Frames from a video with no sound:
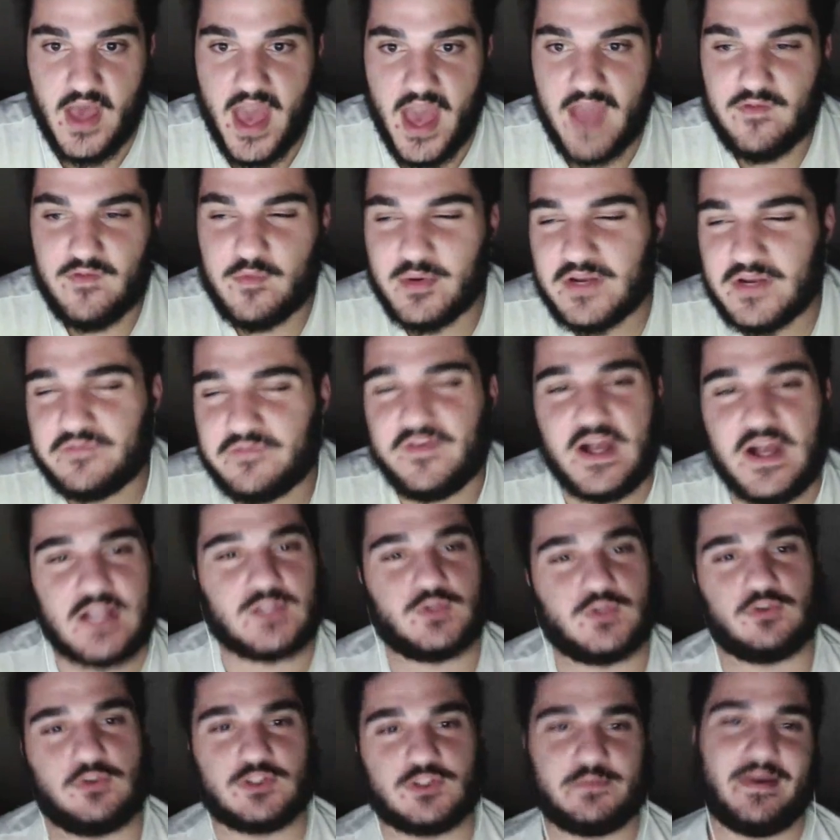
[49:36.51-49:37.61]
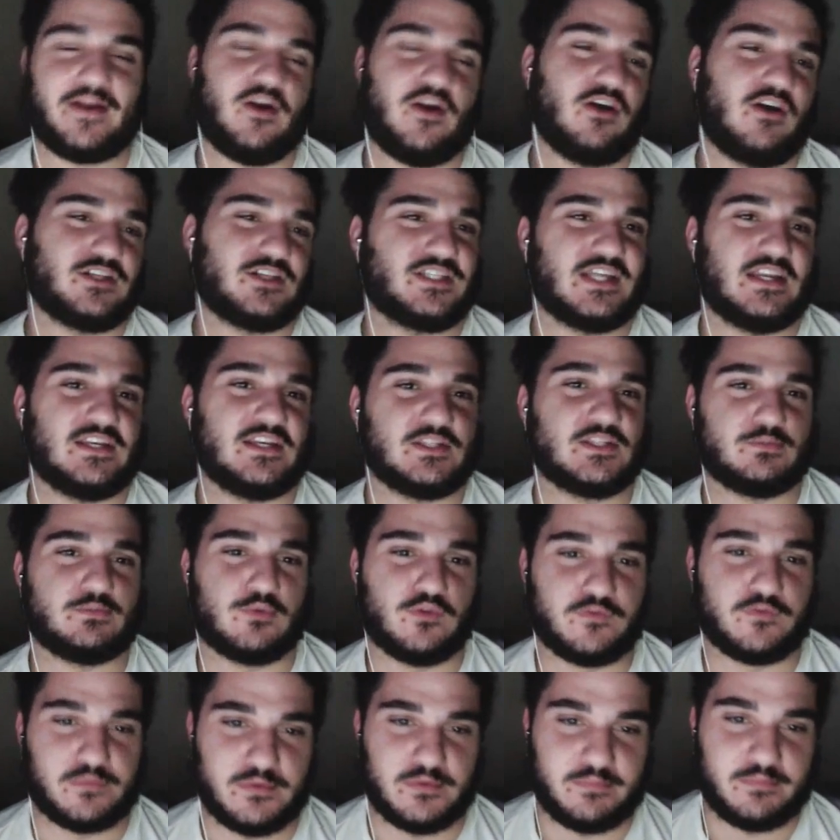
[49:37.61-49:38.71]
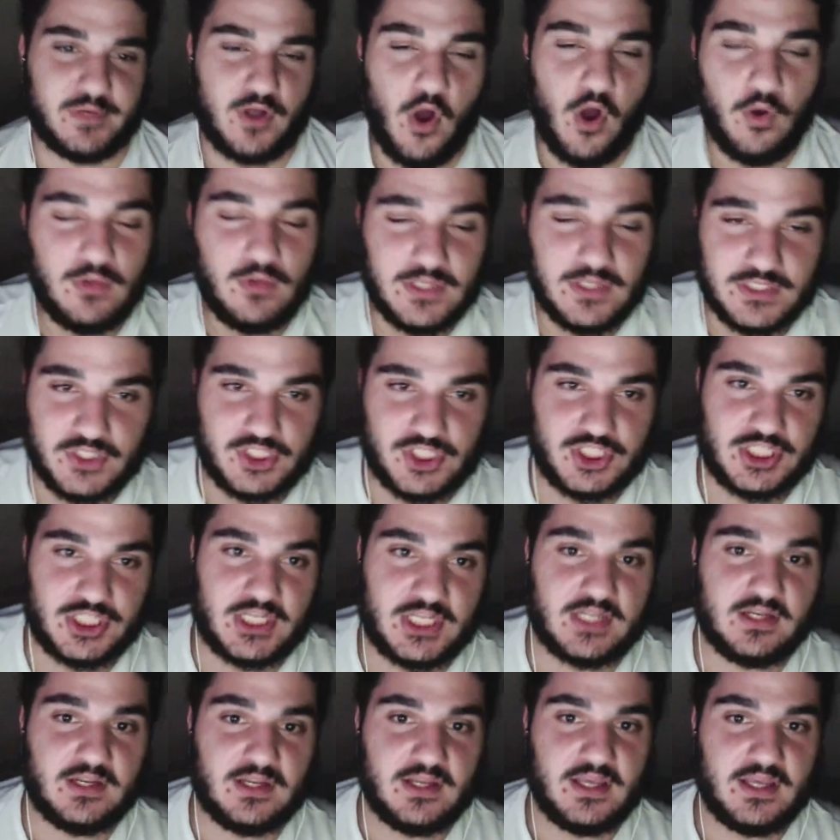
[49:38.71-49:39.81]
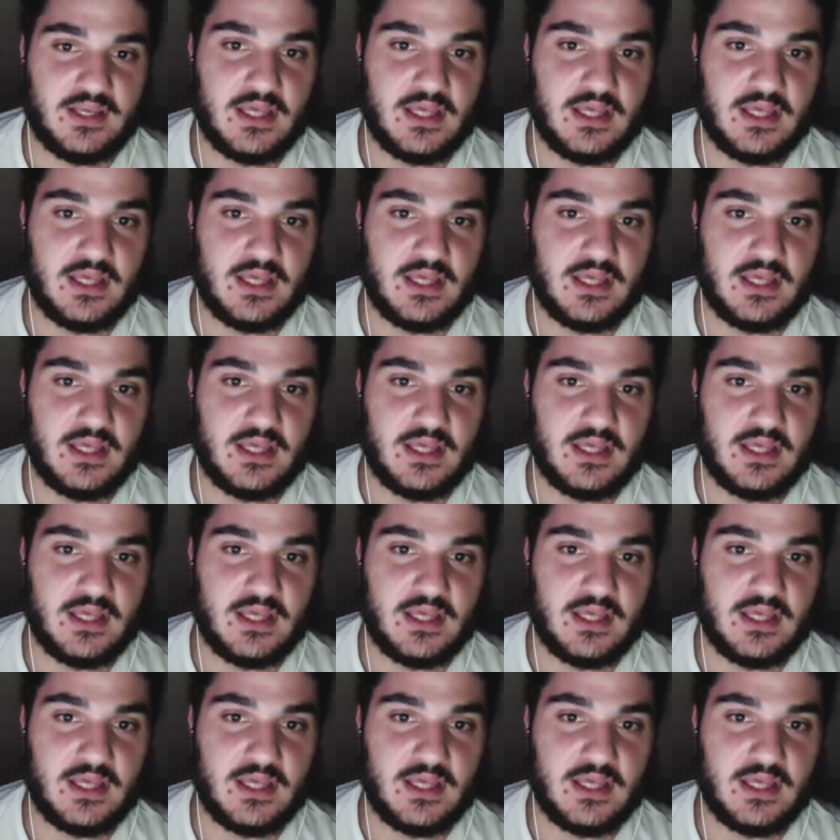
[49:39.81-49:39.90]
Everybody fucking talks about Costa and his movement, but holy shit,